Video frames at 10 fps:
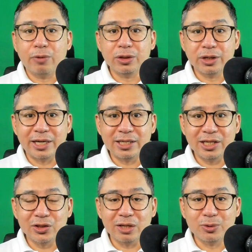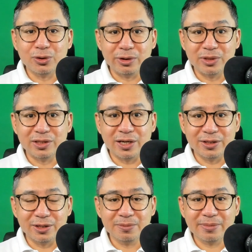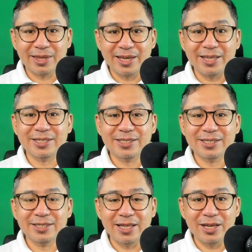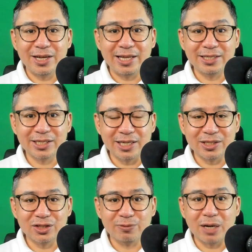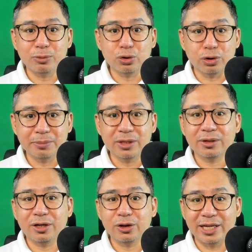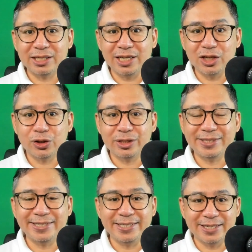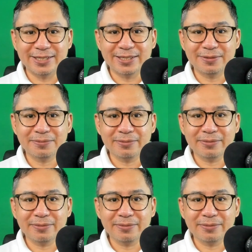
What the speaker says: one organization absorbs the other, hence the legal existence of the absorbed organization ceases.